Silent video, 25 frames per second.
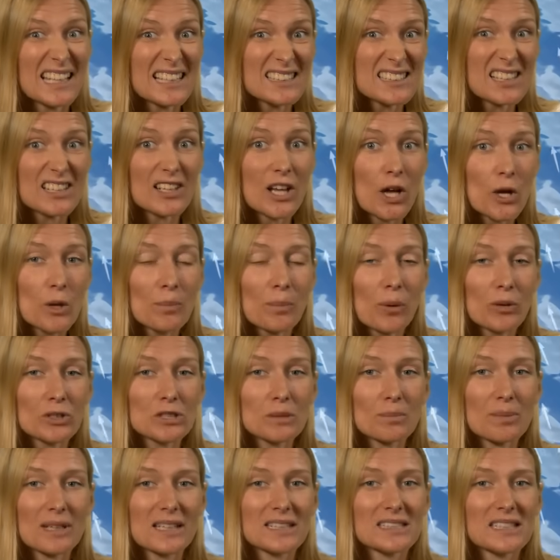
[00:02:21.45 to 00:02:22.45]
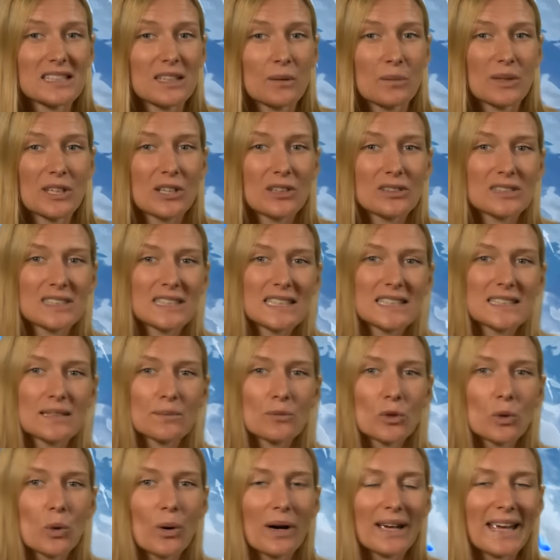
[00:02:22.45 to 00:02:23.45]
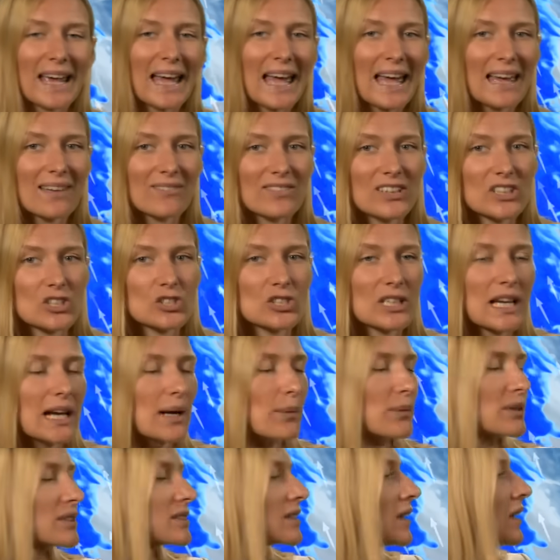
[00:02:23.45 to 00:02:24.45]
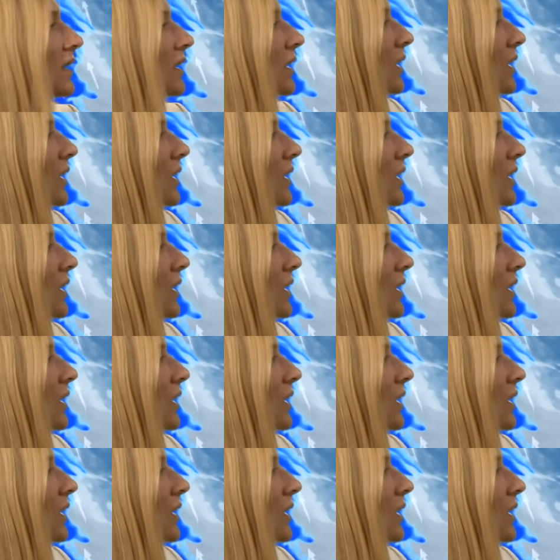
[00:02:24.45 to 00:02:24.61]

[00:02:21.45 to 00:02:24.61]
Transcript: There's a low possibility that we could see some quite heavy showers